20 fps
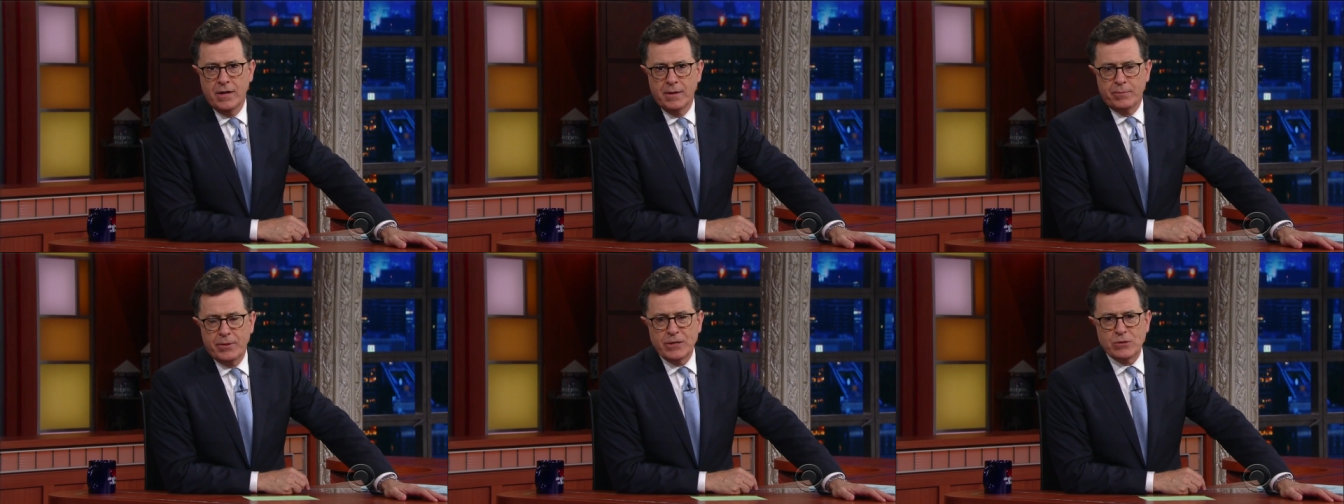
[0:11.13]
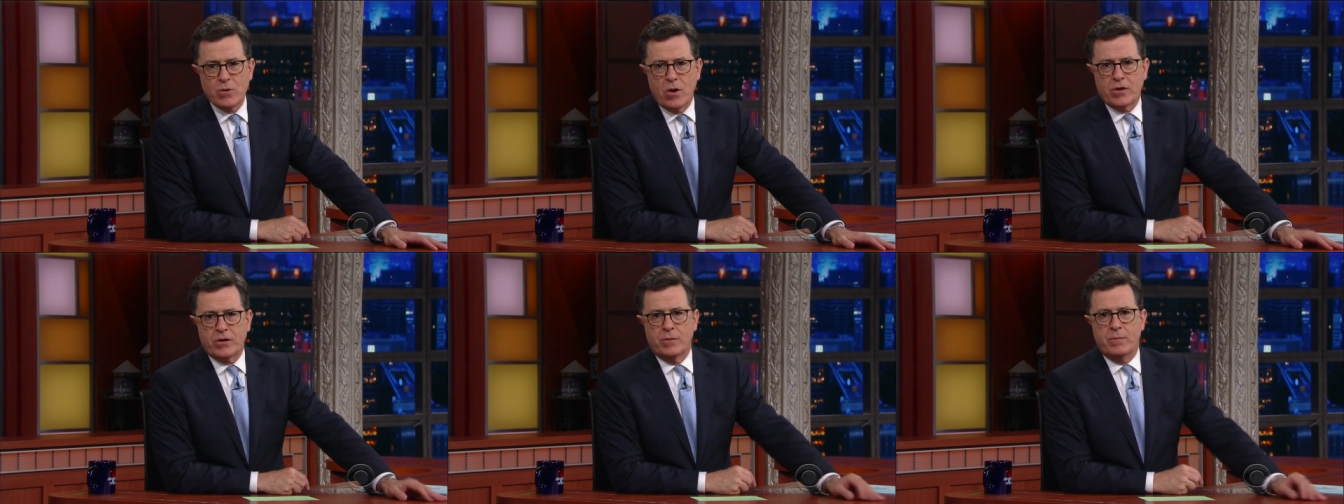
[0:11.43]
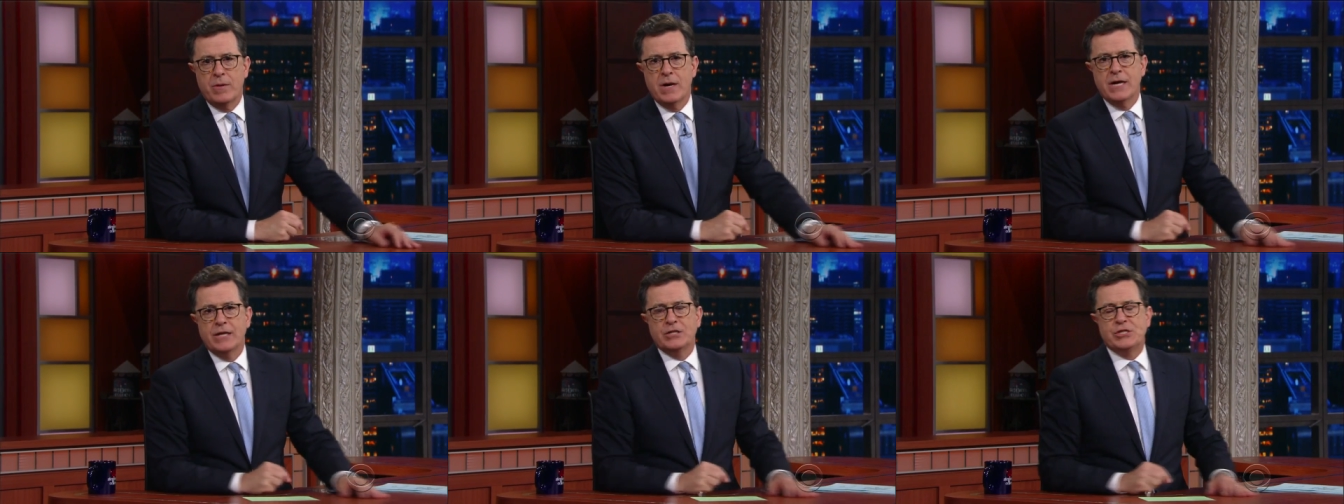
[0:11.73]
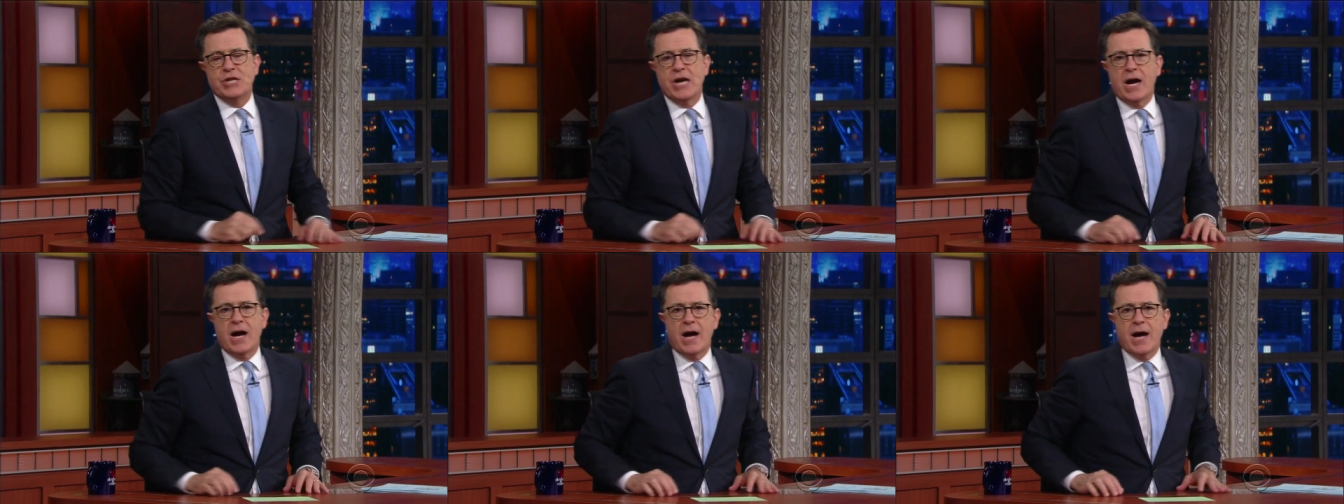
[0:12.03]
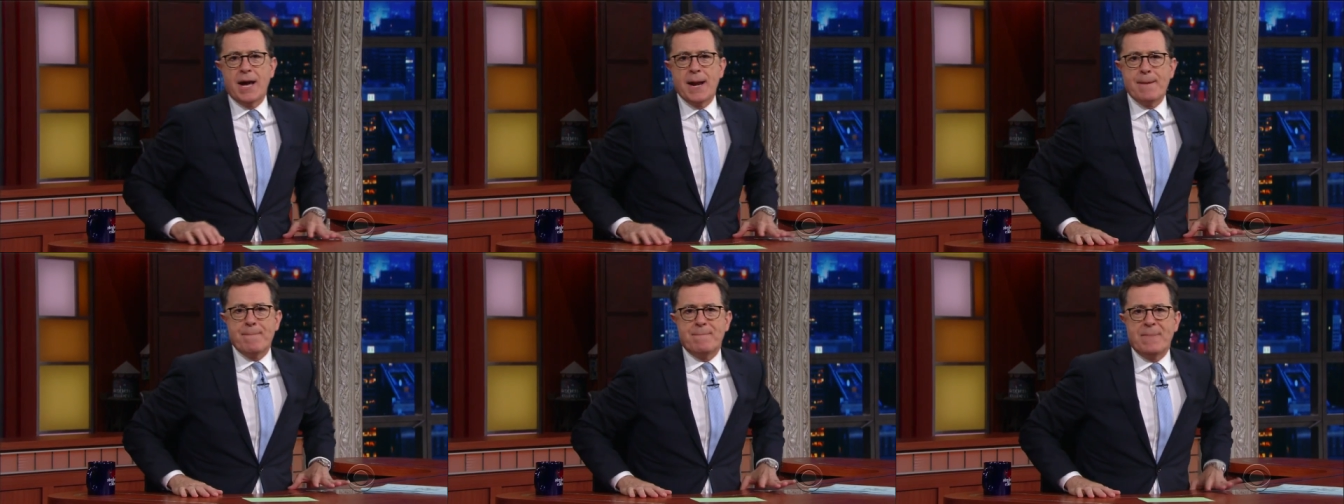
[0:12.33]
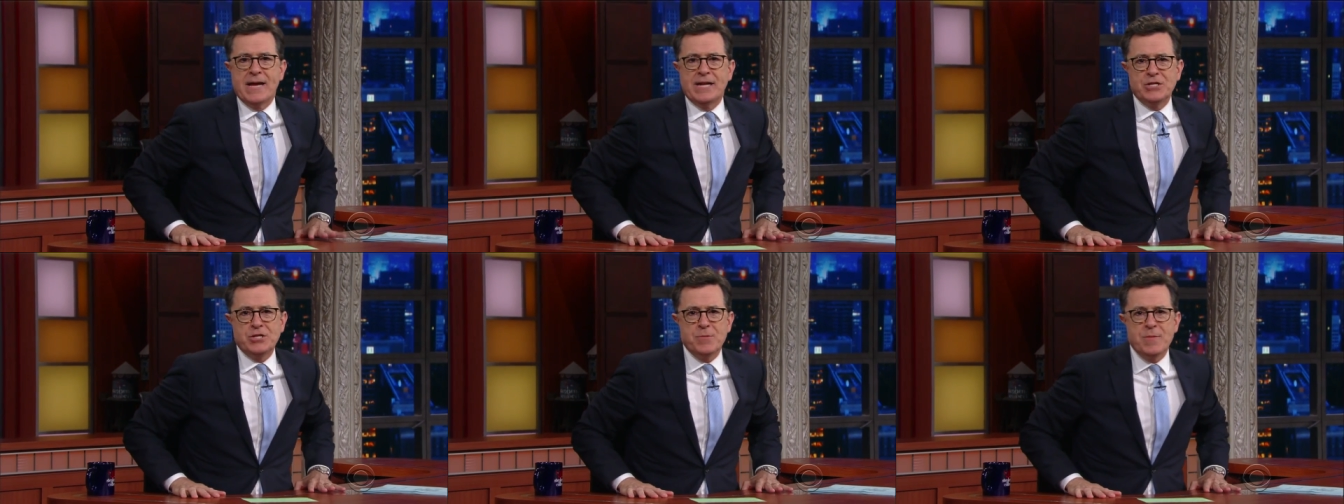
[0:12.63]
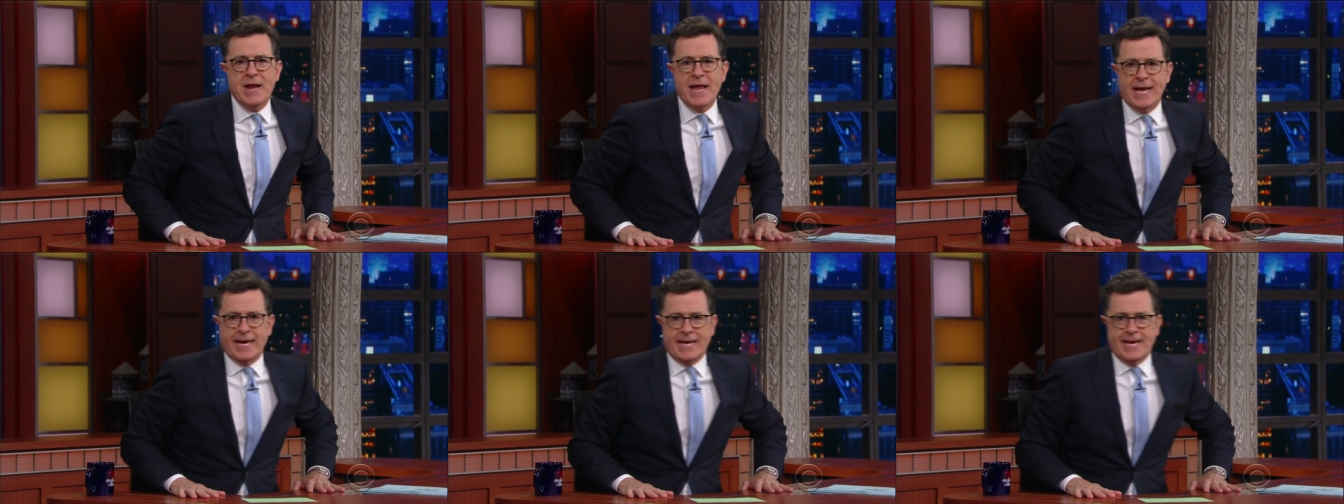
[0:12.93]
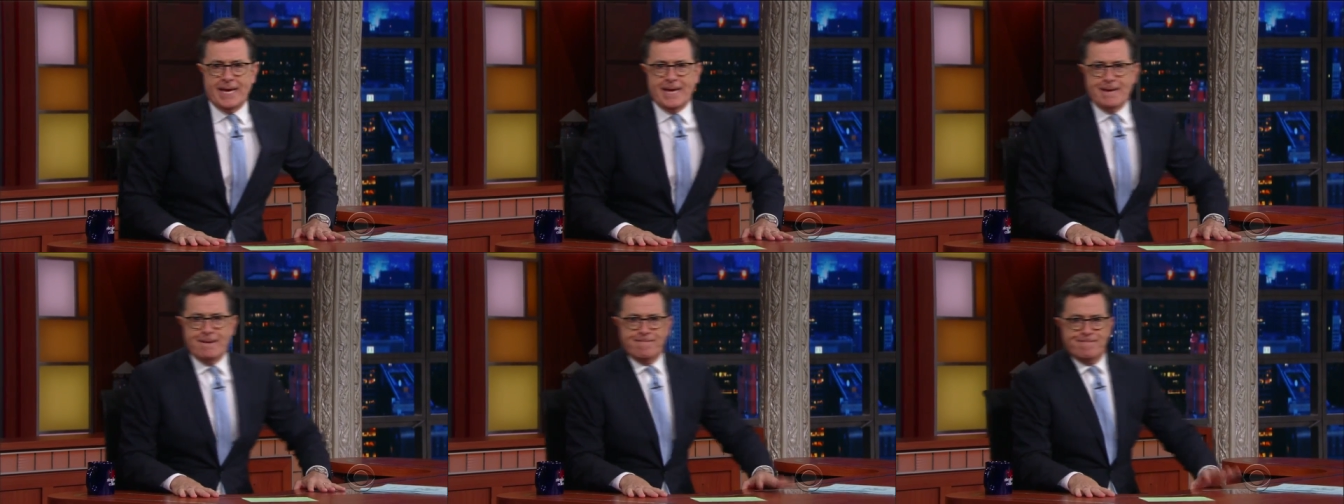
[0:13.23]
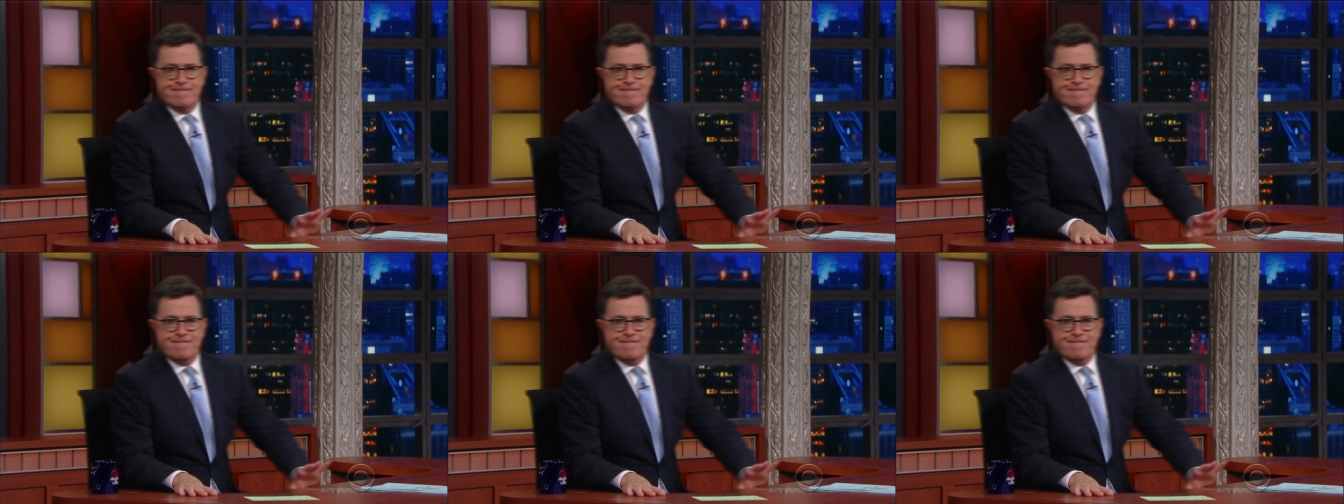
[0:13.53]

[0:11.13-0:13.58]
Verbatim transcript: Please welcome John Benjamin Hickey.